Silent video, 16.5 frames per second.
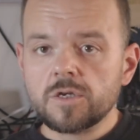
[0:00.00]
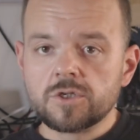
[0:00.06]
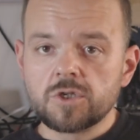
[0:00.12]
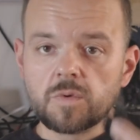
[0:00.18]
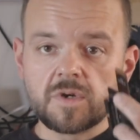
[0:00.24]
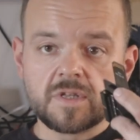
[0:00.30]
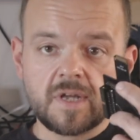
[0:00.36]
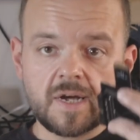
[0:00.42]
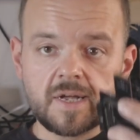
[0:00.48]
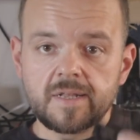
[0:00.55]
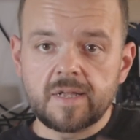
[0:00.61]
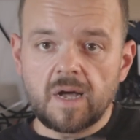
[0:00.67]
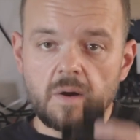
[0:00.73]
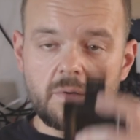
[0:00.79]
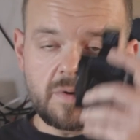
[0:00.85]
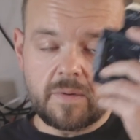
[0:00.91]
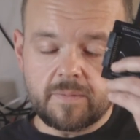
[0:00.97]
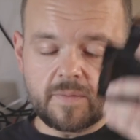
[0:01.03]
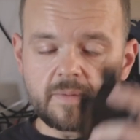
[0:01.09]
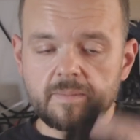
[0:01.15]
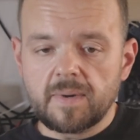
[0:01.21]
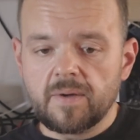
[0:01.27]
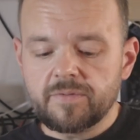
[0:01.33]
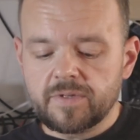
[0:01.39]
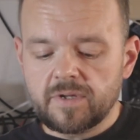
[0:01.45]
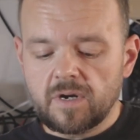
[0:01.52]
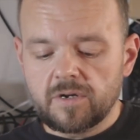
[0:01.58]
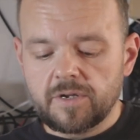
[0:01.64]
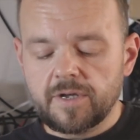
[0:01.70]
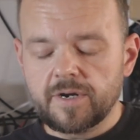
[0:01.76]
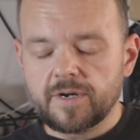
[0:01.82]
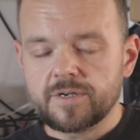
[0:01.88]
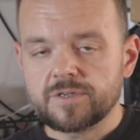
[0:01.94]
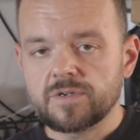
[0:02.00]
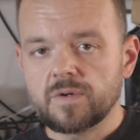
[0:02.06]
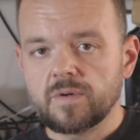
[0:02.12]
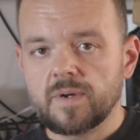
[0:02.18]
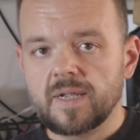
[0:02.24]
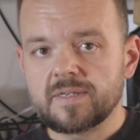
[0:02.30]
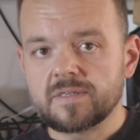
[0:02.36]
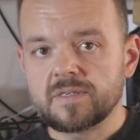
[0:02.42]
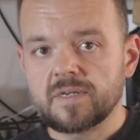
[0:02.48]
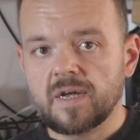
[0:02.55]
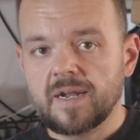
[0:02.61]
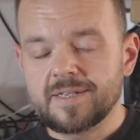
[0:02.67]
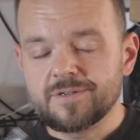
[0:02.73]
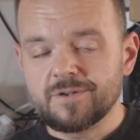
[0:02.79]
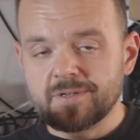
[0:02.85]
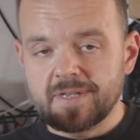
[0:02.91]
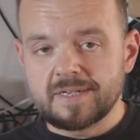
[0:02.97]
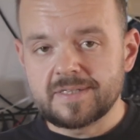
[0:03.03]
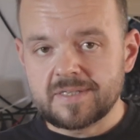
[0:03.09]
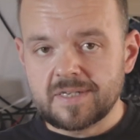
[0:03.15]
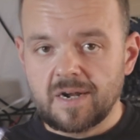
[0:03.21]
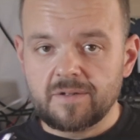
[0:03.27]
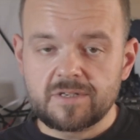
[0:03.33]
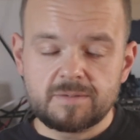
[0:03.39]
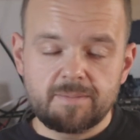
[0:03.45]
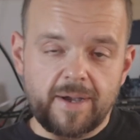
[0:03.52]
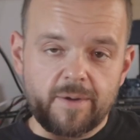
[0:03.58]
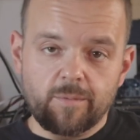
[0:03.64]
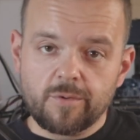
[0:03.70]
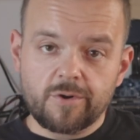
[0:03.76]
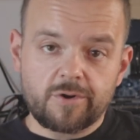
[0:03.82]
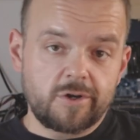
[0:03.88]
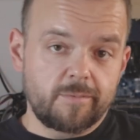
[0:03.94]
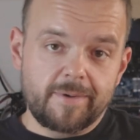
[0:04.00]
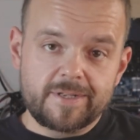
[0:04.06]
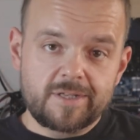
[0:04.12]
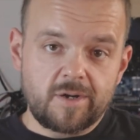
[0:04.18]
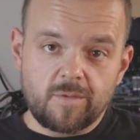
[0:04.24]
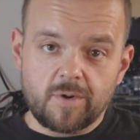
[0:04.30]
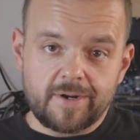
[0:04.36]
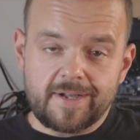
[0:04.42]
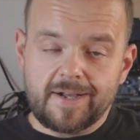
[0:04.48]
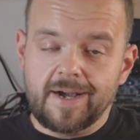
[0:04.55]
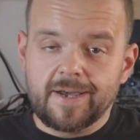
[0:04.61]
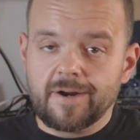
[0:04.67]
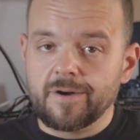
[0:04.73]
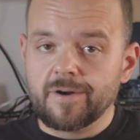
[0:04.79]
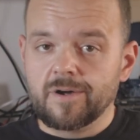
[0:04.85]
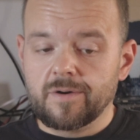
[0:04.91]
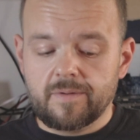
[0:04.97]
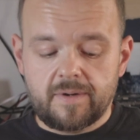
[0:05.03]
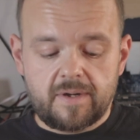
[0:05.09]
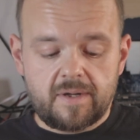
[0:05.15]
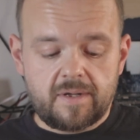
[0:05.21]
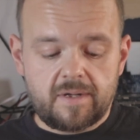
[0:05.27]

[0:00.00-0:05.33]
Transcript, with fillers: So we're done now. We're, we're mounted on here. So let's uh, let's go test it out. This might work or might not work. I don't know.